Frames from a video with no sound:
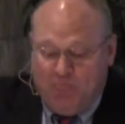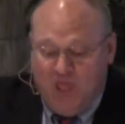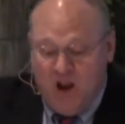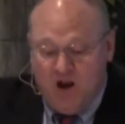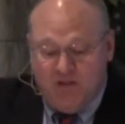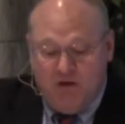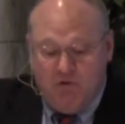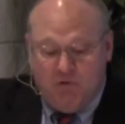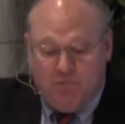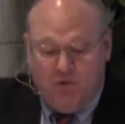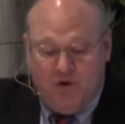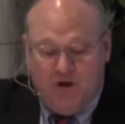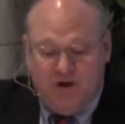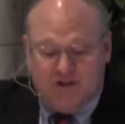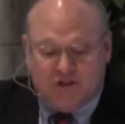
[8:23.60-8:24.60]
There they were
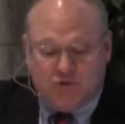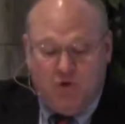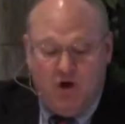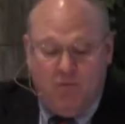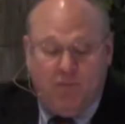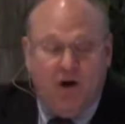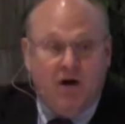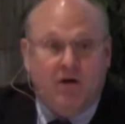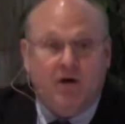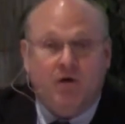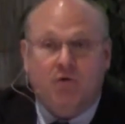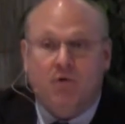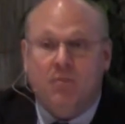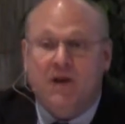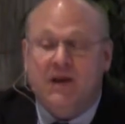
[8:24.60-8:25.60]
put in a swamp
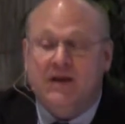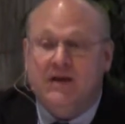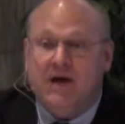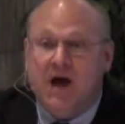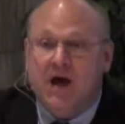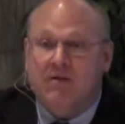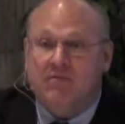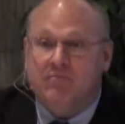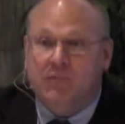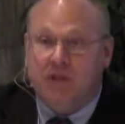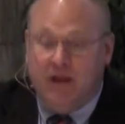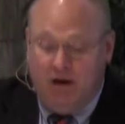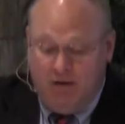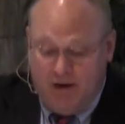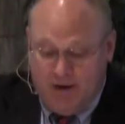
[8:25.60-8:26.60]
area where many died of
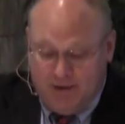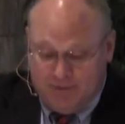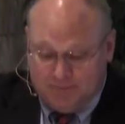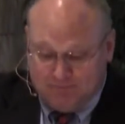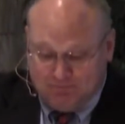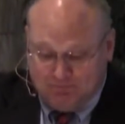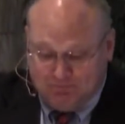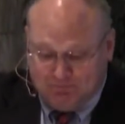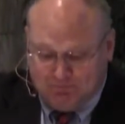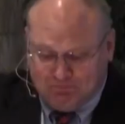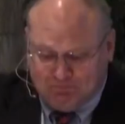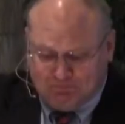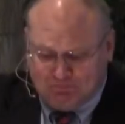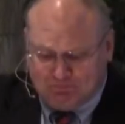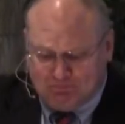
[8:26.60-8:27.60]
malaria.
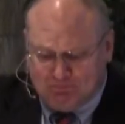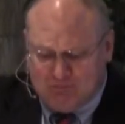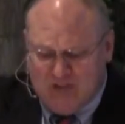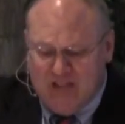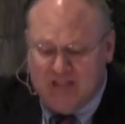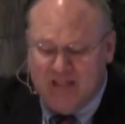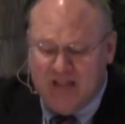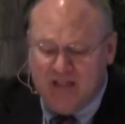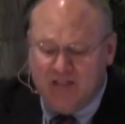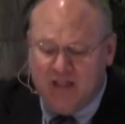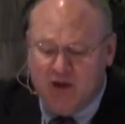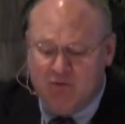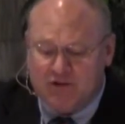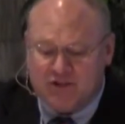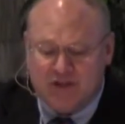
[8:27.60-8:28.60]
And then
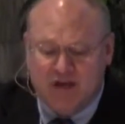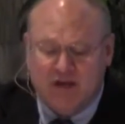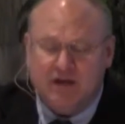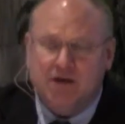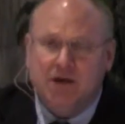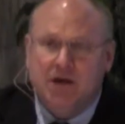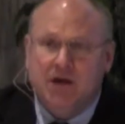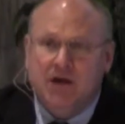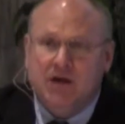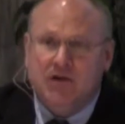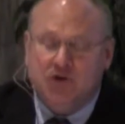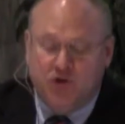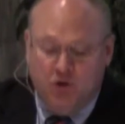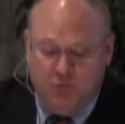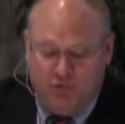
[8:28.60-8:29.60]
they were sent
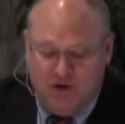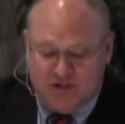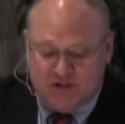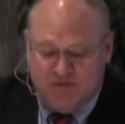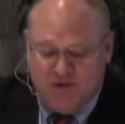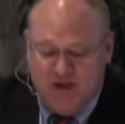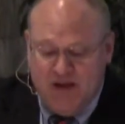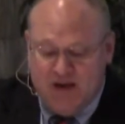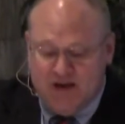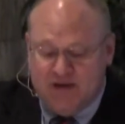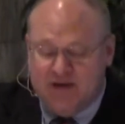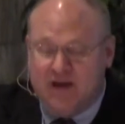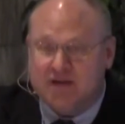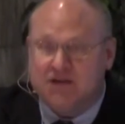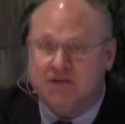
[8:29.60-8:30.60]
to the oppressive heat
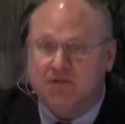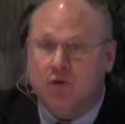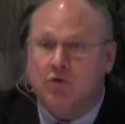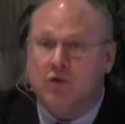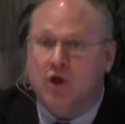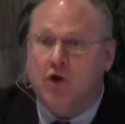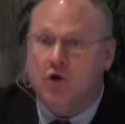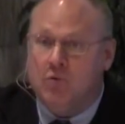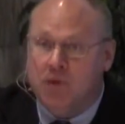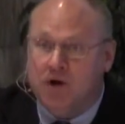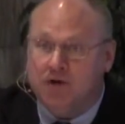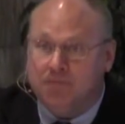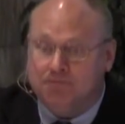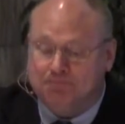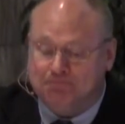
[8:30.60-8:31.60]
and dust of
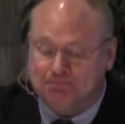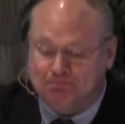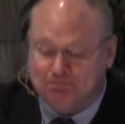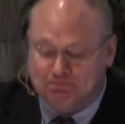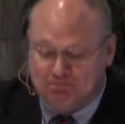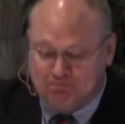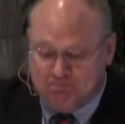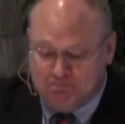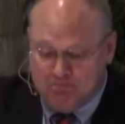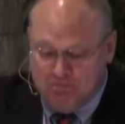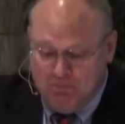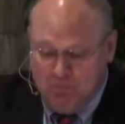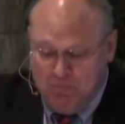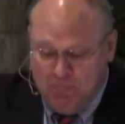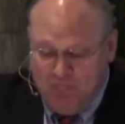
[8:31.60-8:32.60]
Oklahoma.
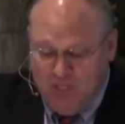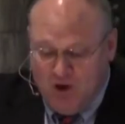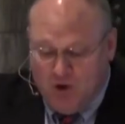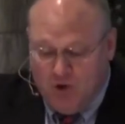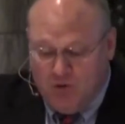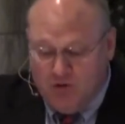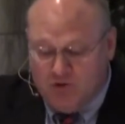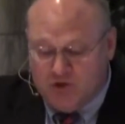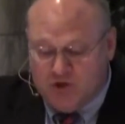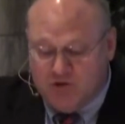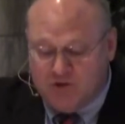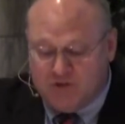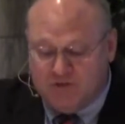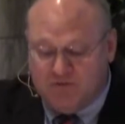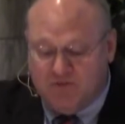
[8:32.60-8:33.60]
And although
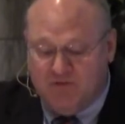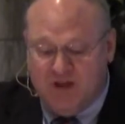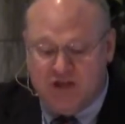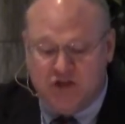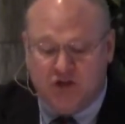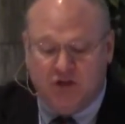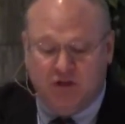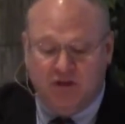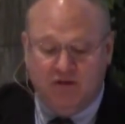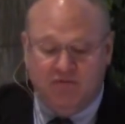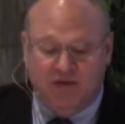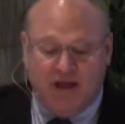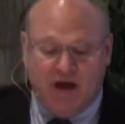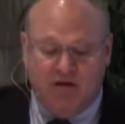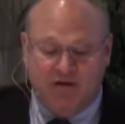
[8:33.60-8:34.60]
Joseph eventually
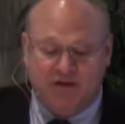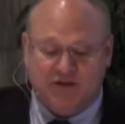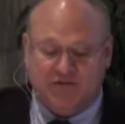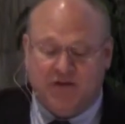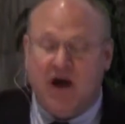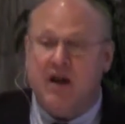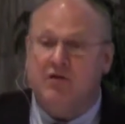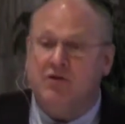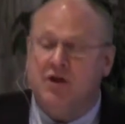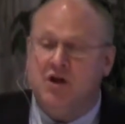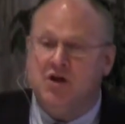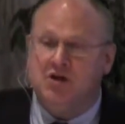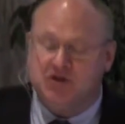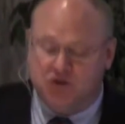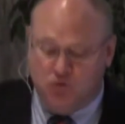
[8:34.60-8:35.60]
lived out his final
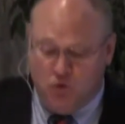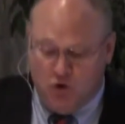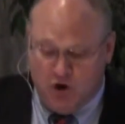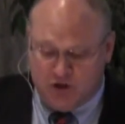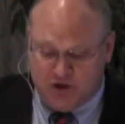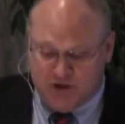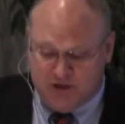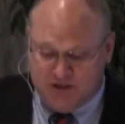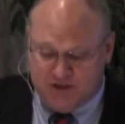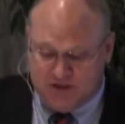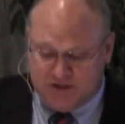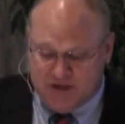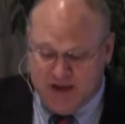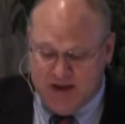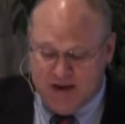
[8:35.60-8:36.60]
years in Washington
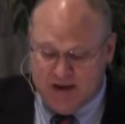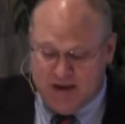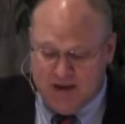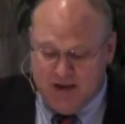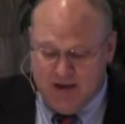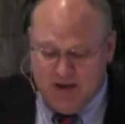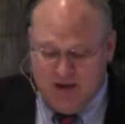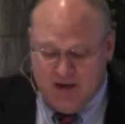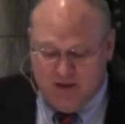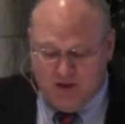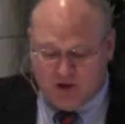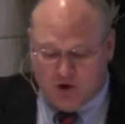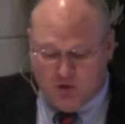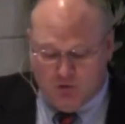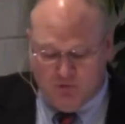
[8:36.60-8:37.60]
state in
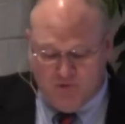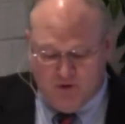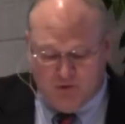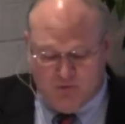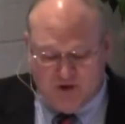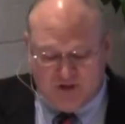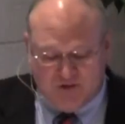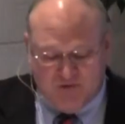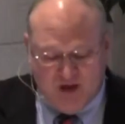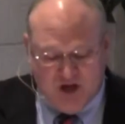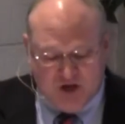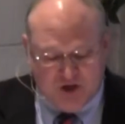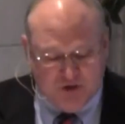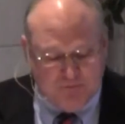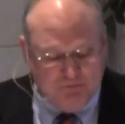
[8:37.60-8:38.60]
the Colville
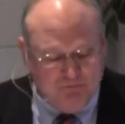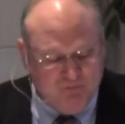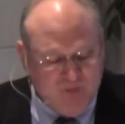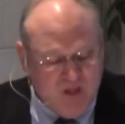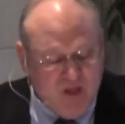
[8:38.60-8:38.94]
Reservation,